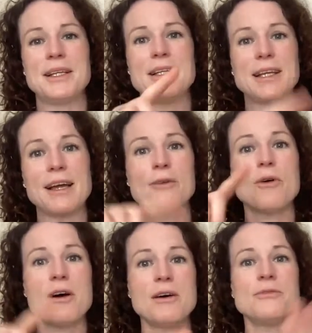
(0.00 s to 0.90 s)
then they get a
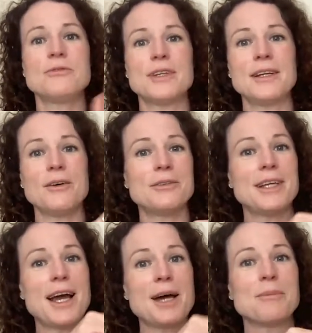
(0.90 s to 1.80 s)
graph on the
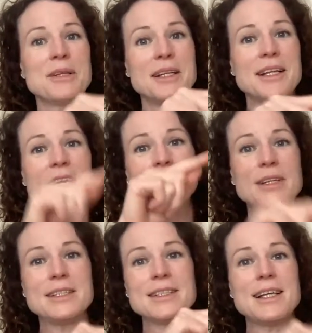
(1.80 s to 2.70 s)
app, and then they can
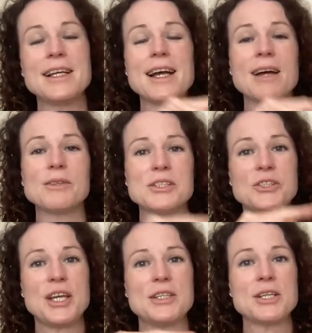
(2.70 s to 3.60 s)
really see how it's
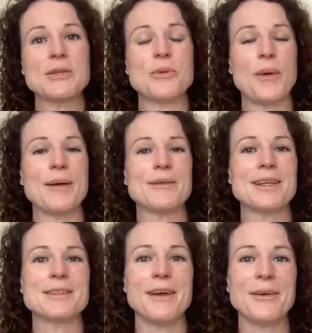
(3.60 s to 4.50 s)
changing throughout their
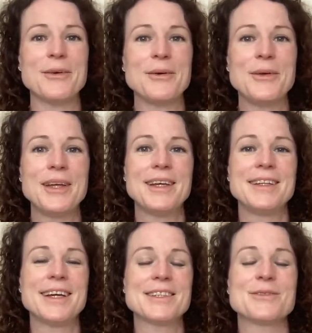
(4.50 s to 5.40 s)
cycle.
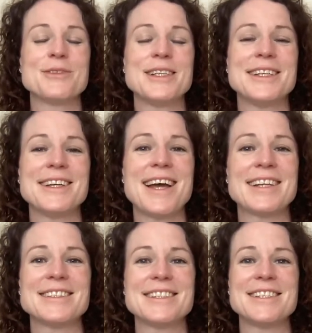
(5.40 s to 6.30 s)
That's really
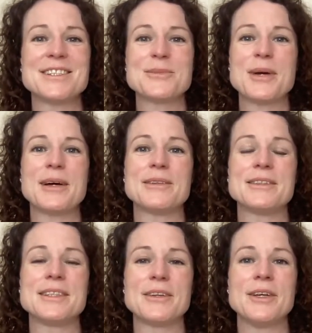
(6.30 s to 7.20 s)
handy as
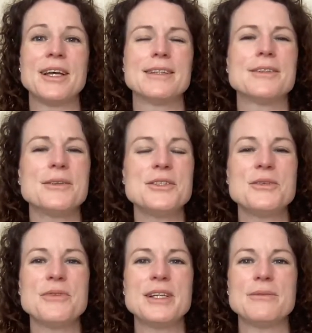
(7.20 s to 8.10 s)
well. So as long as
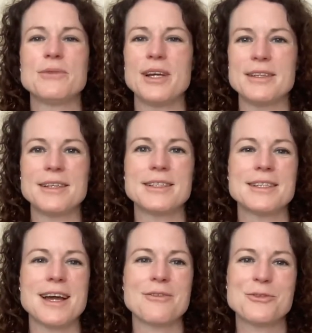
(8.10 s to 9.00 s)
you really write things
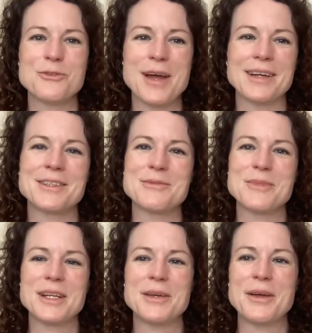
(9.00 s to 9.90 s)
down and track them,
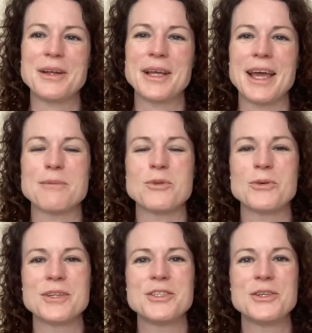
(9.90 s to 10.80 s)
then you're going to get
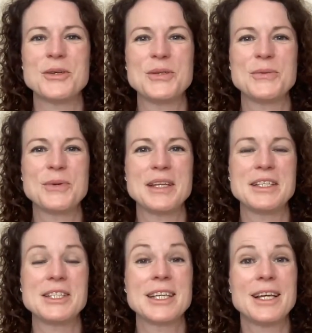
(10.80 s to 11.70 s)
more in tune with